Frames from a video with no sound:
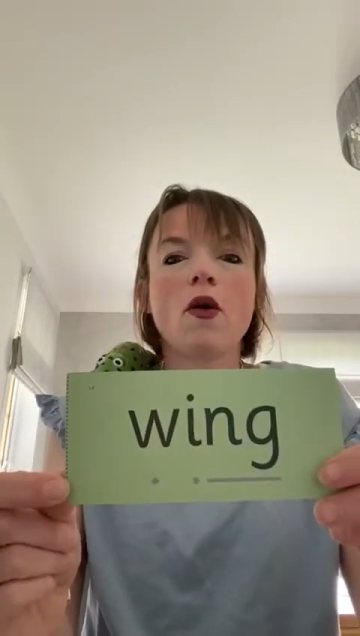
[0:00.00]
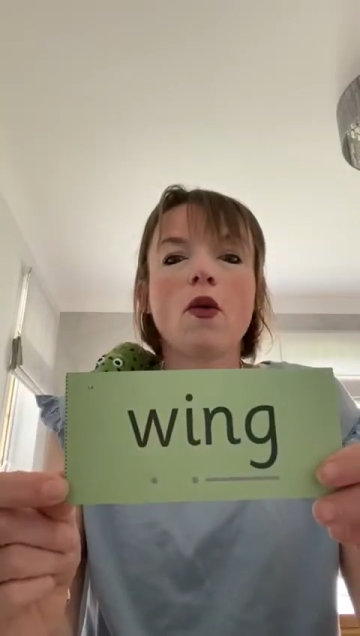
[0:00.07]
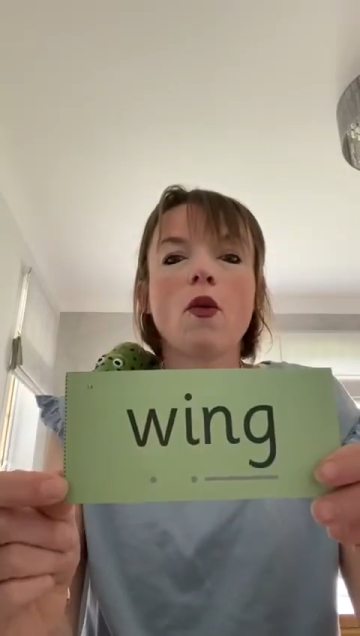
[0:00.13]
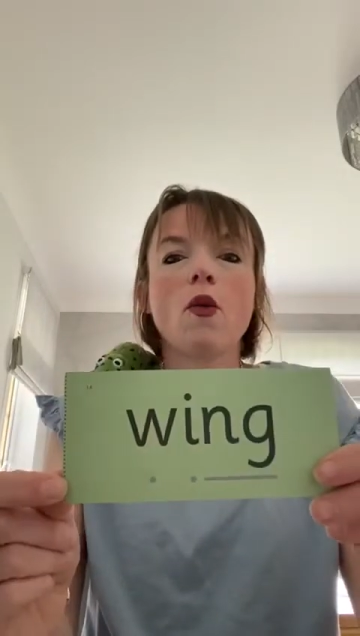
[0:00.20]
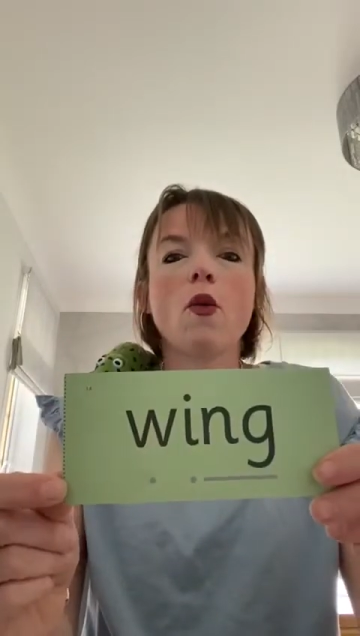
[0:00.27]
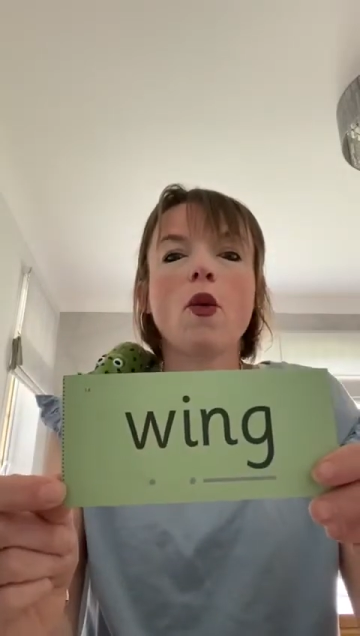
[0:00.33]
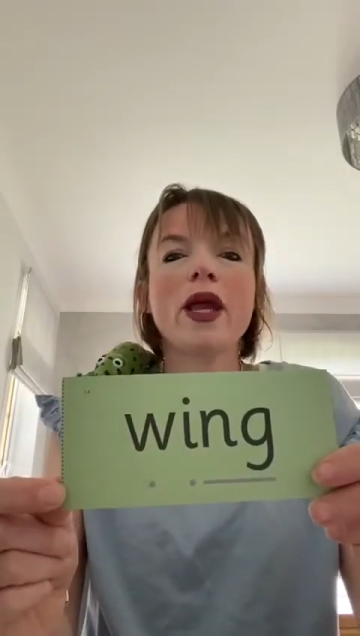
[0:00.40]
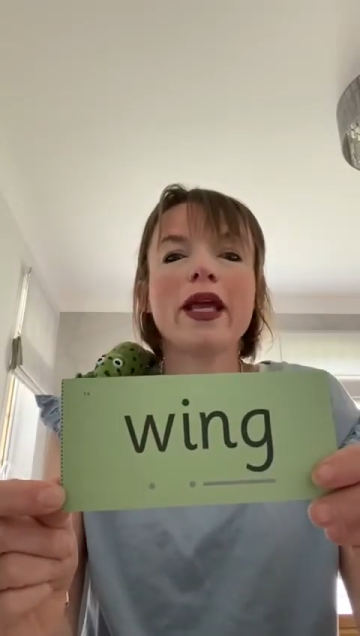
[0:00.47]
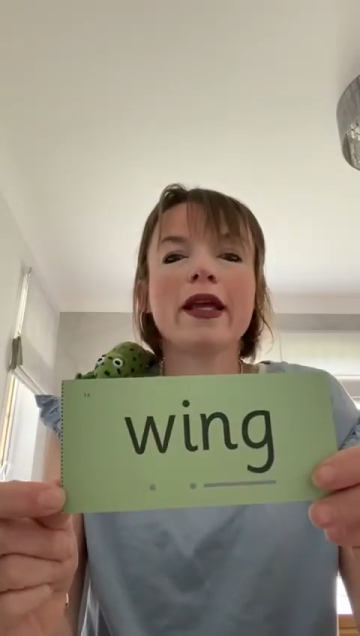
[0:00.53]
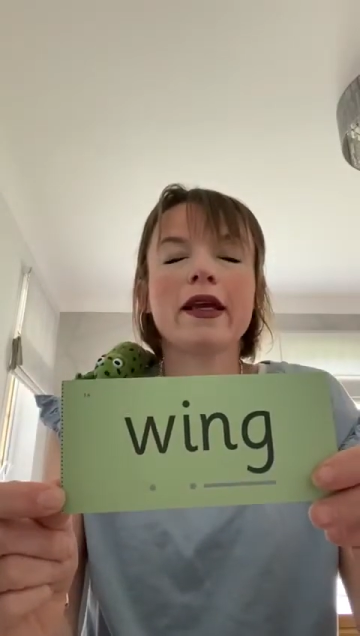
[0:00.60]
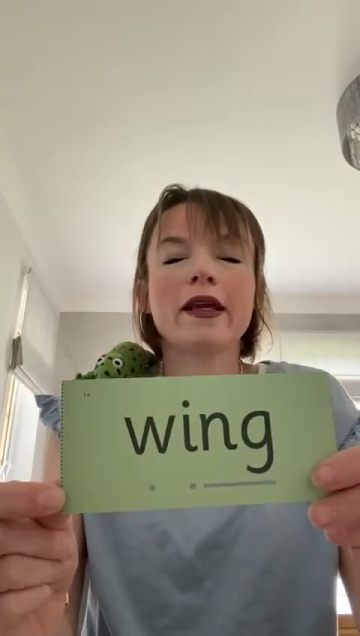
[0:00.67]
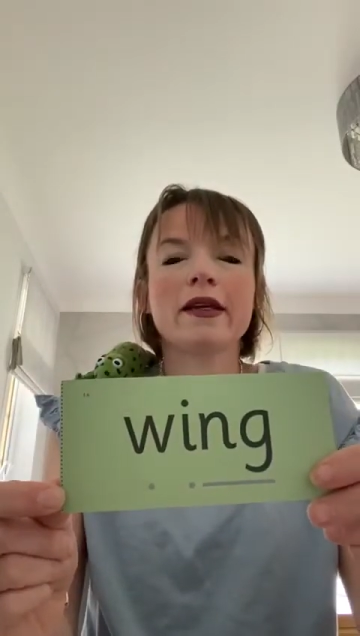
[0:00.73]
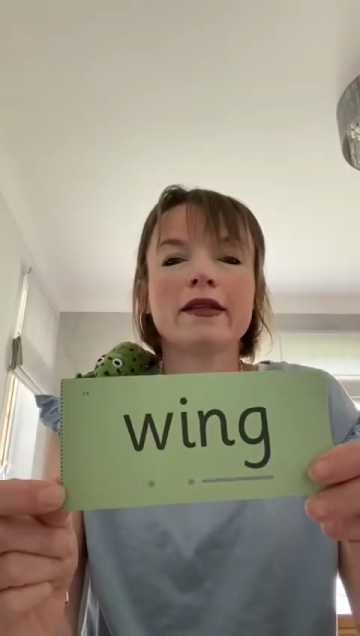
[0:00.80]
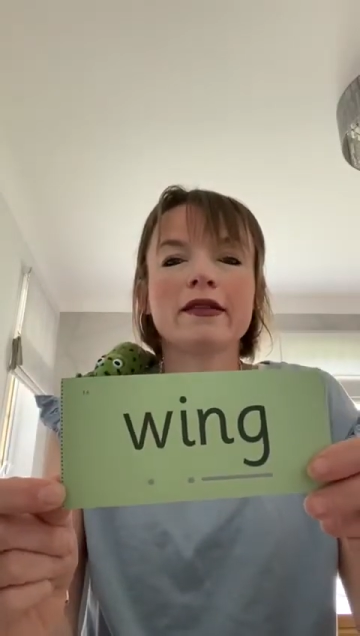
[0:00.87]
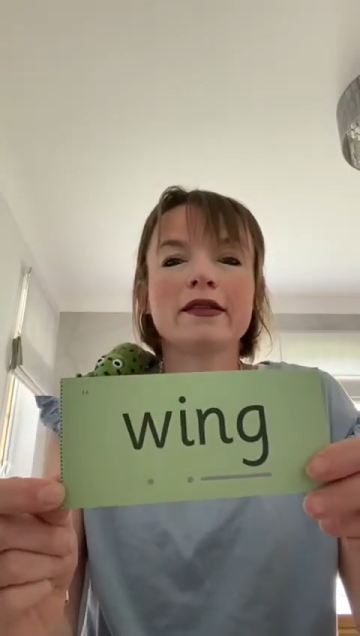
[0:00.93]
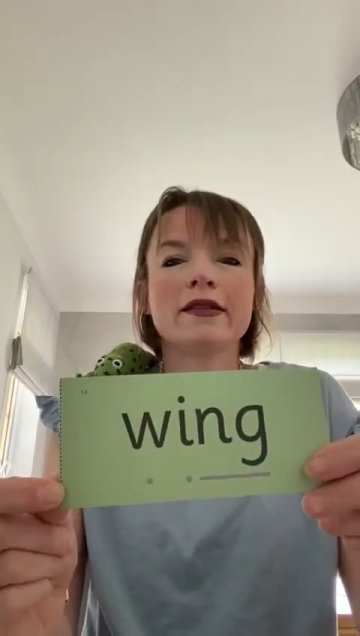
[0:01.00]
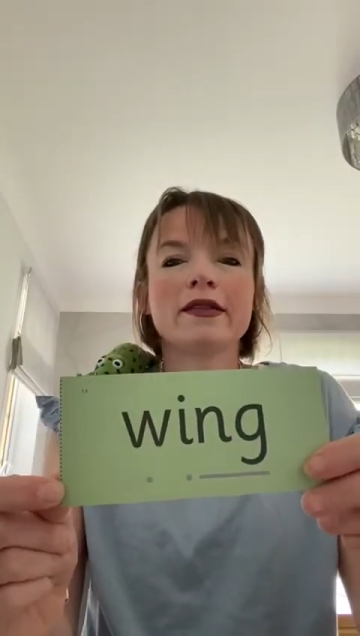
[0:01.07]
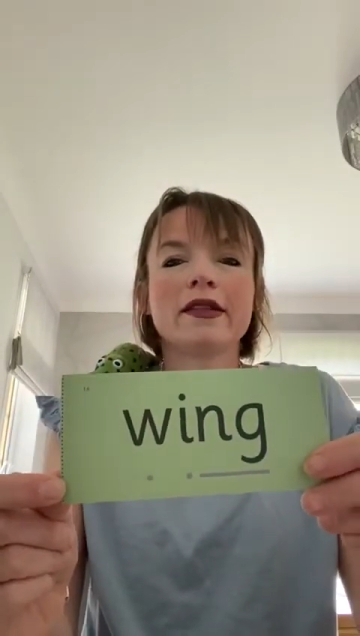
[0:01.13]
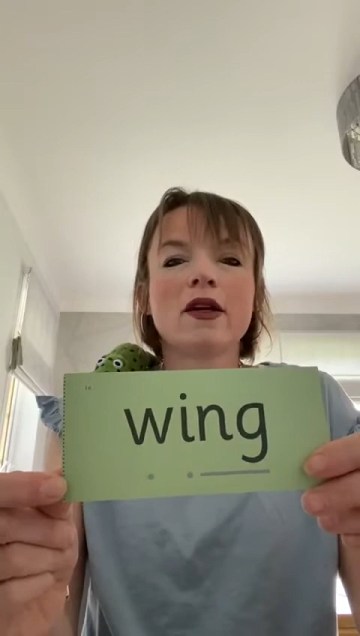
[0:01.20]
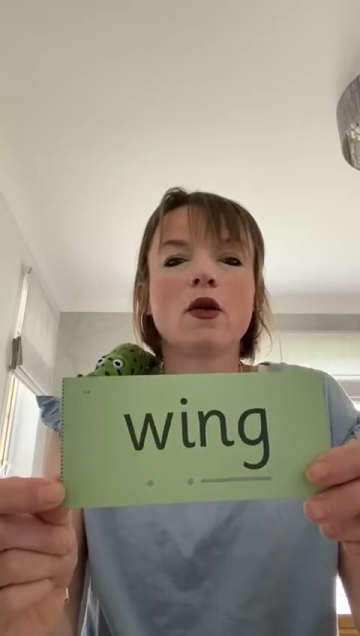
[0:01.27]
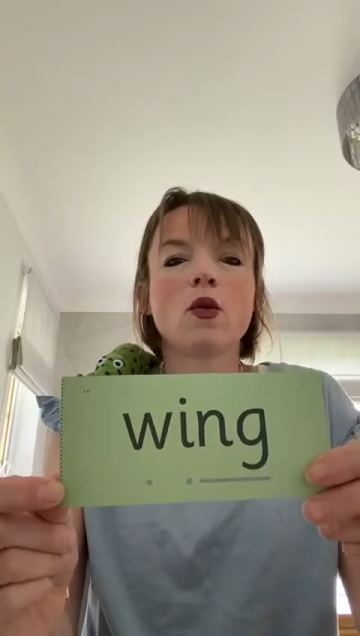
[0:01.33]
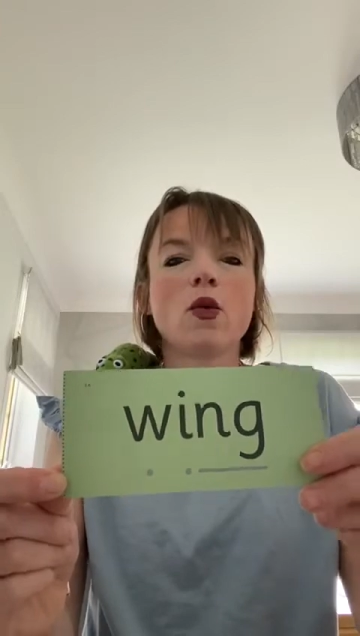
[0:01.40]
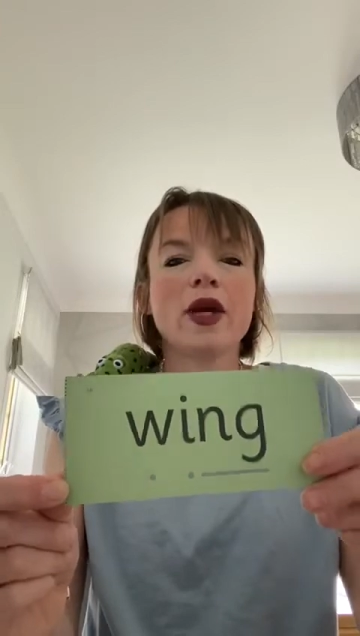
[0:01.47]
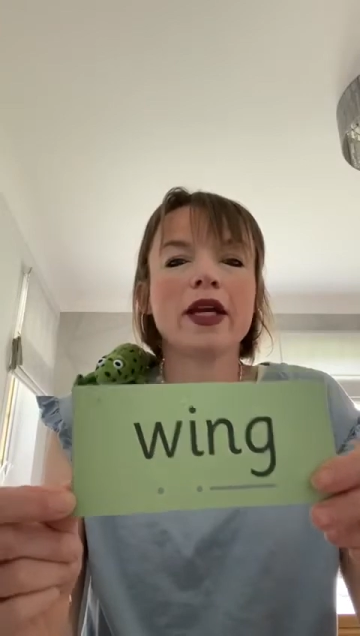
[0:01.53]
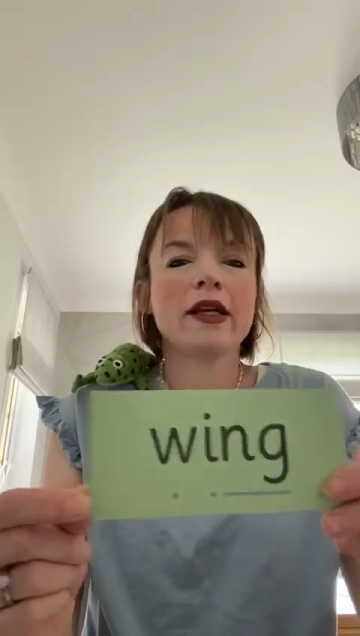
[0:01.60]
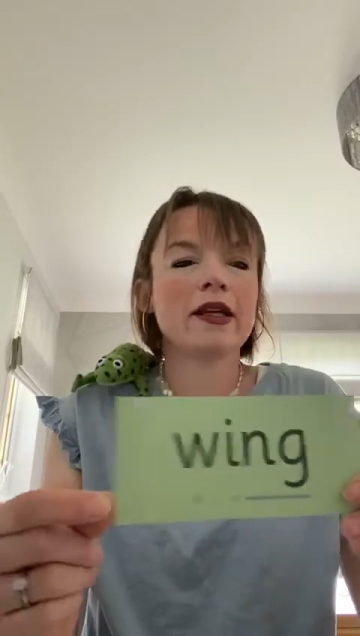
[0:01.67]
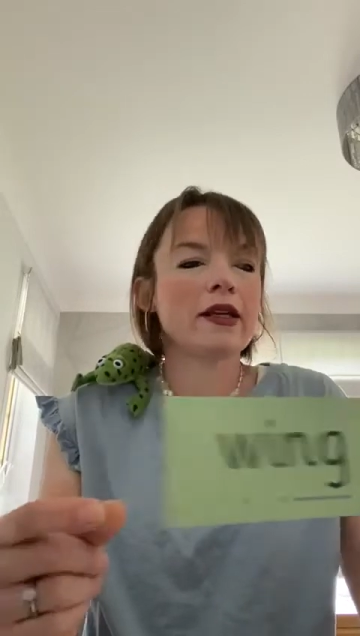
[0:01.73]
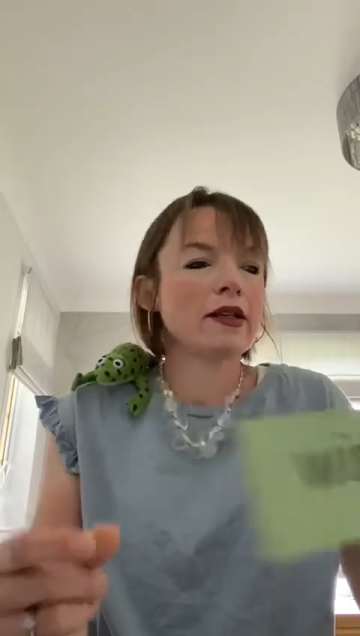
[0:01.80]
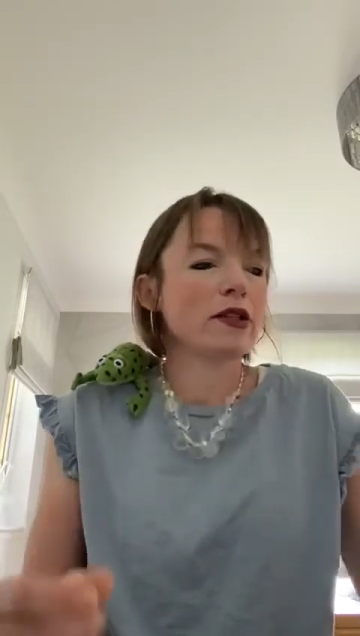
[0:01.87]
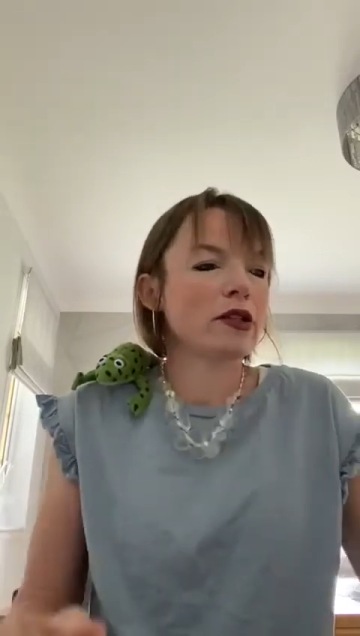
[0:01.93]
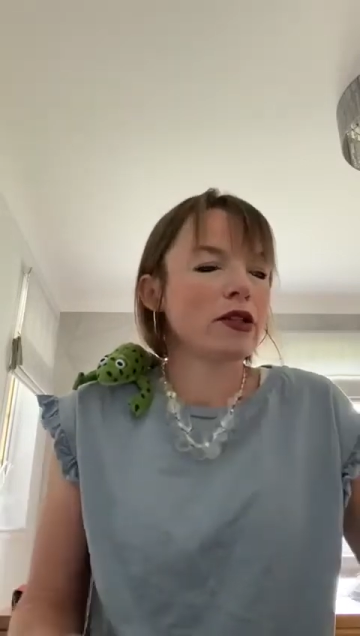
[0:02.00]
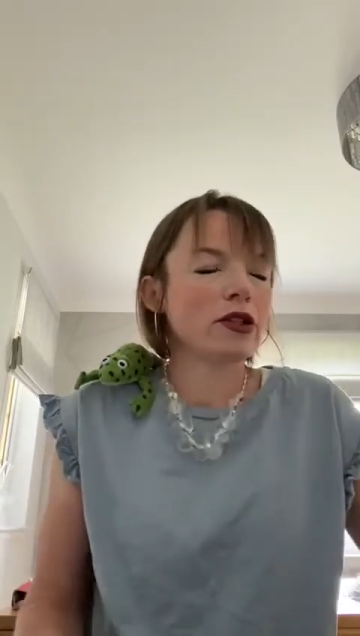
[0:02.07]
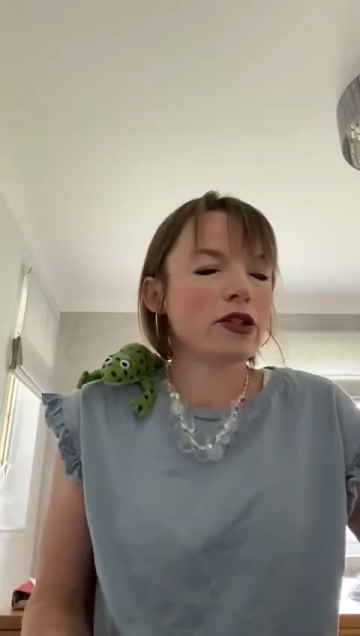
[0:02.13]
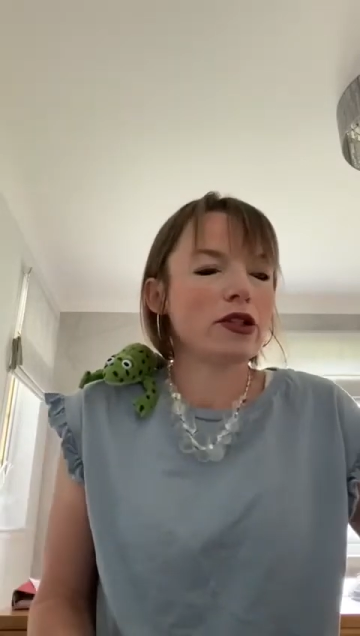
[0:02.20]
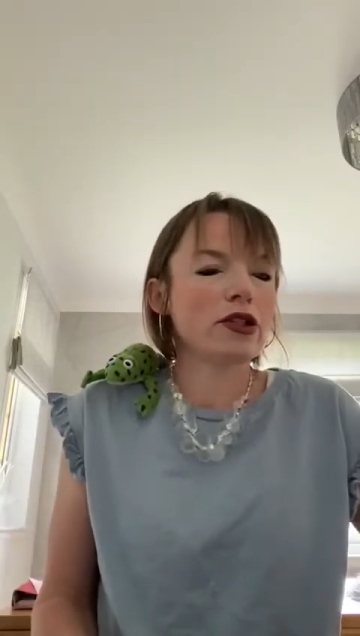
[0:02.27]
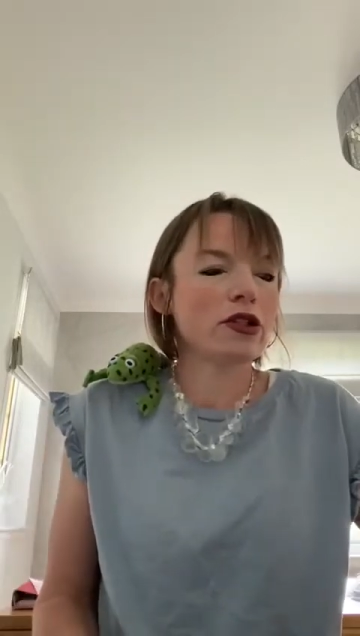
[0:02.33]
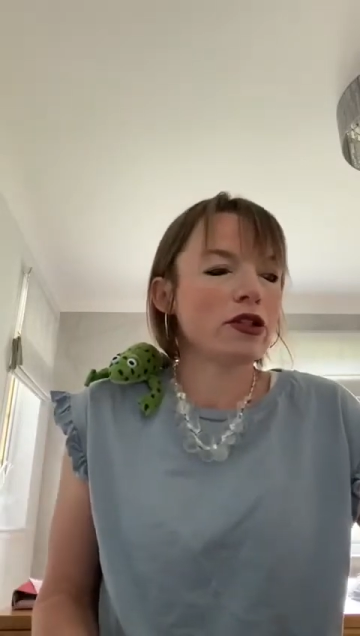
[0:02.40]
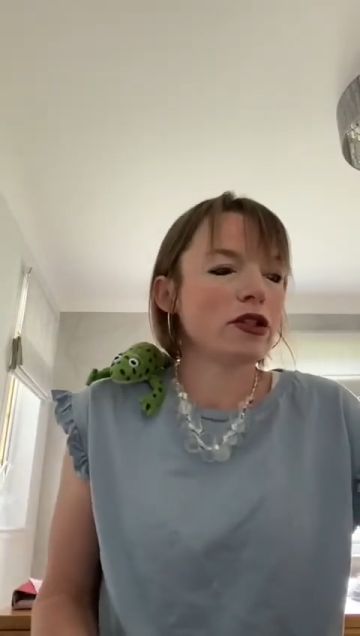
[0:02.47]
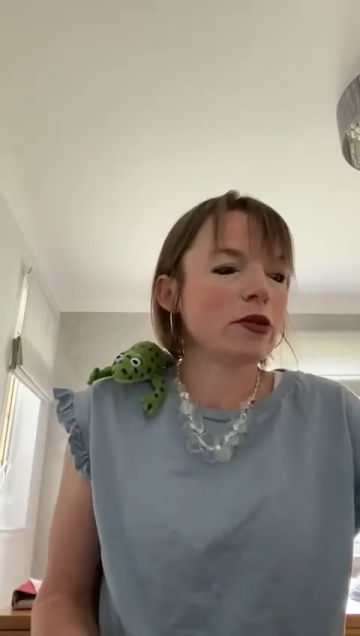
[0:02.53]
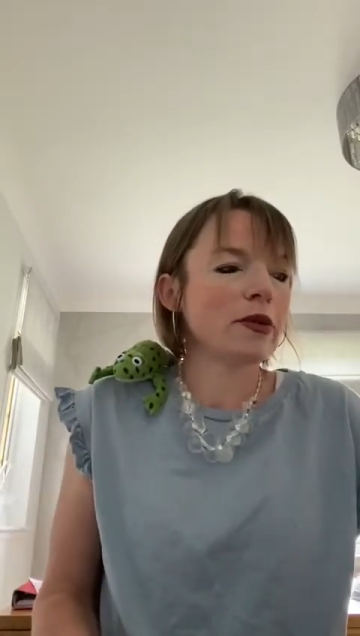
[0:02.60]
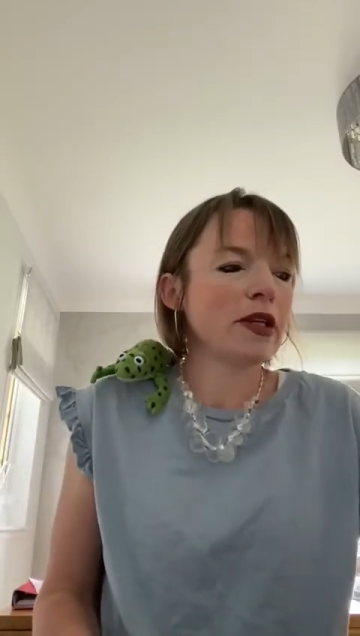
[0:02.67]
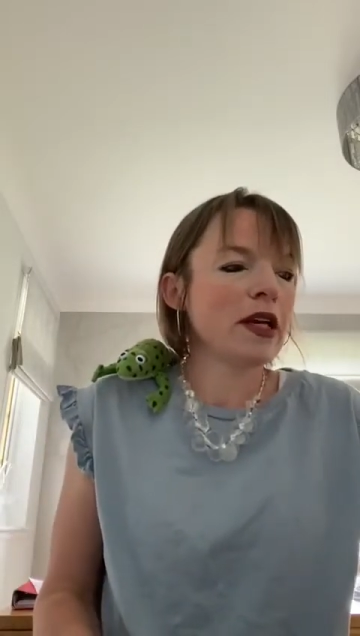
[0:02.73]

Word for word: Wing, wing, good job.